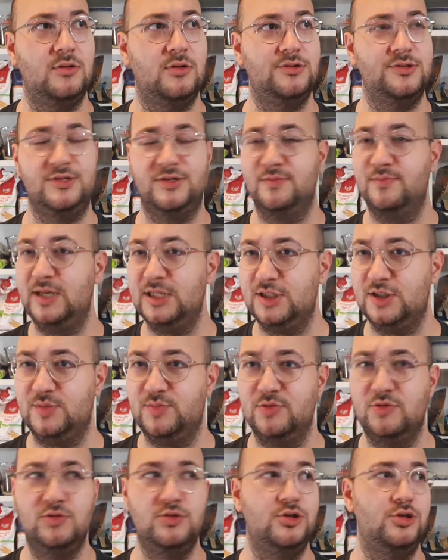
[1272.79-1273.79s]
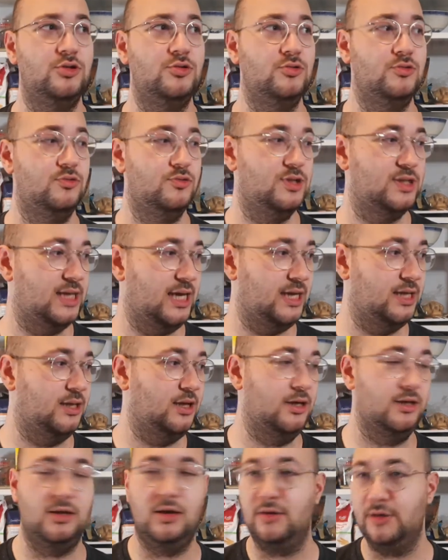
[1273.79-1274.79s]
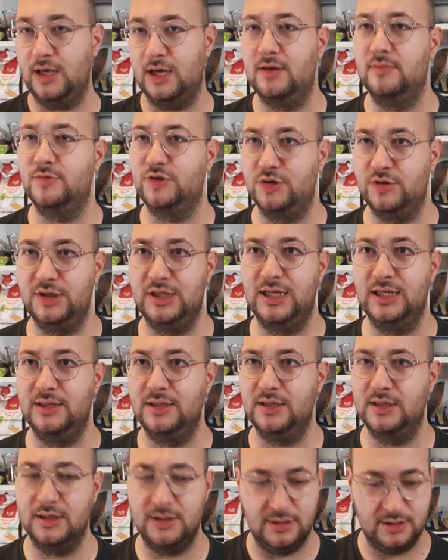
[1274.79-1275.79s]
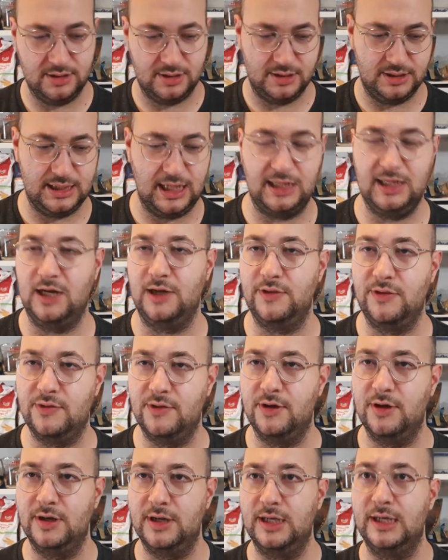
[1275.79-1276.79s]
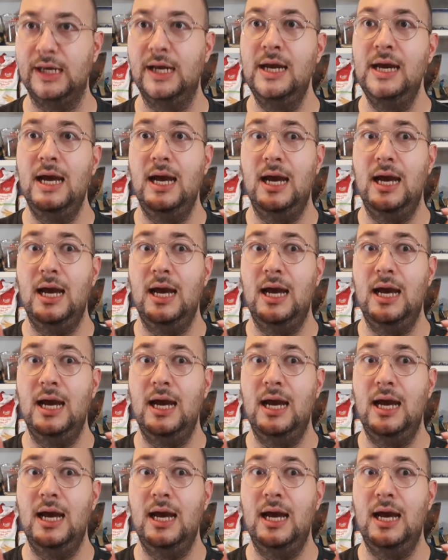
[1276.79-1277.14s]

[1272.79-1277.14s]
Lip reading: onto the message board, you say like, oh yeah, I'm joining in the Day Night 30.